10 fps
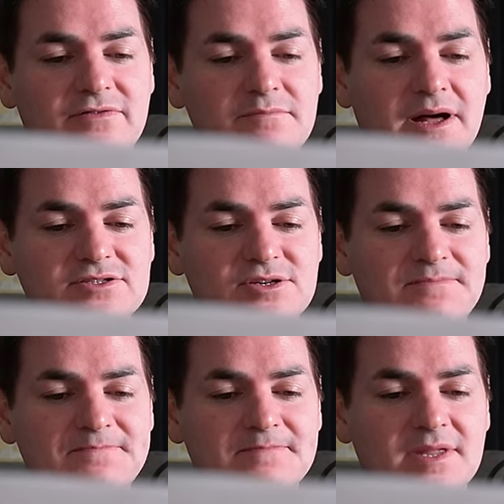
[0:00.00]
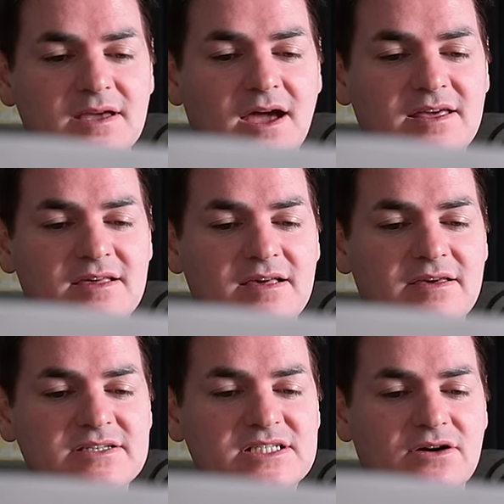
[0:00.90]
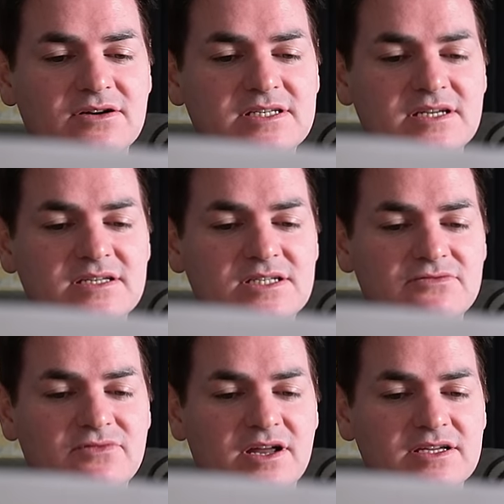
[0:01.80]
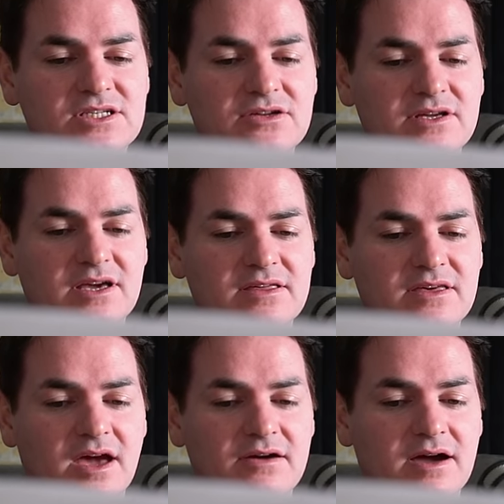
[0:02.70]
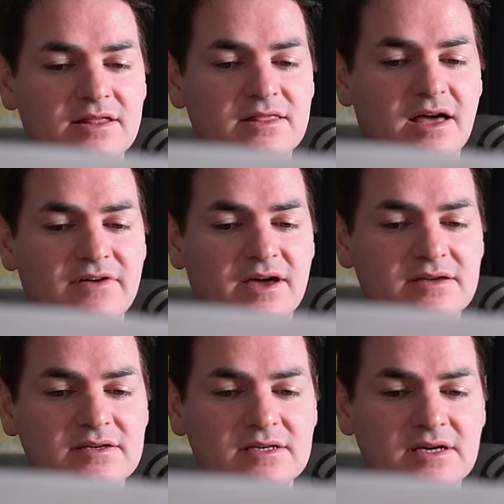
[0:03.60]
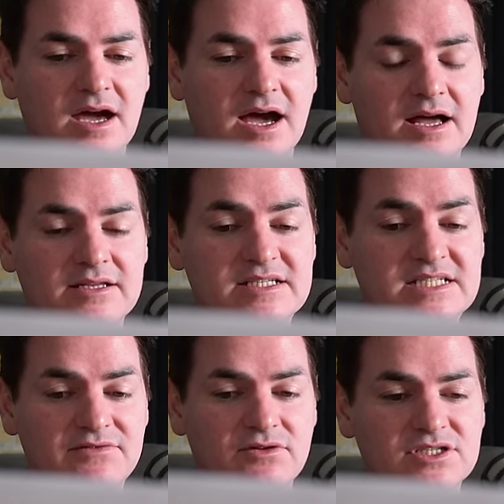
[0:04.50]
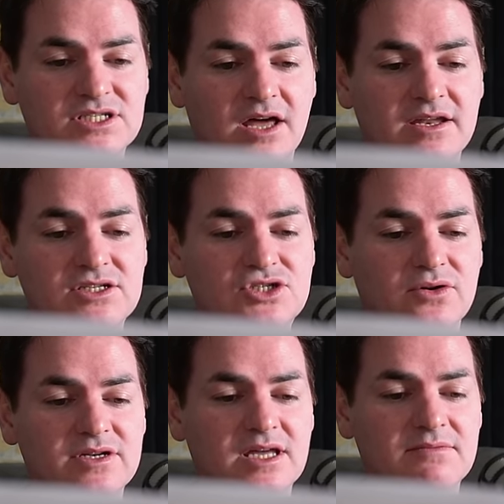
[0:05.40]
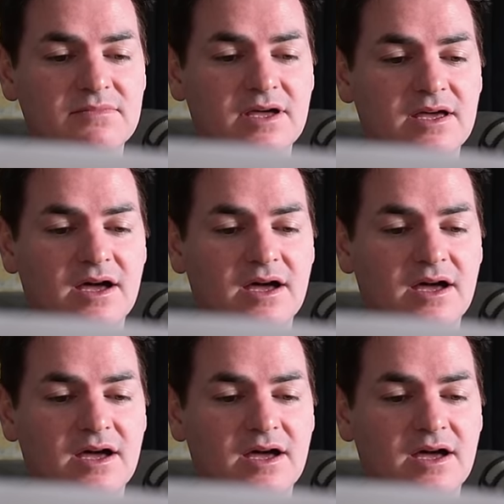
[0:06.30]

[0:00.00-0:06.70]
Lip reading: from Belgium. And he says, I started running 2 years ago and love it. And his 7-year-old son has joined him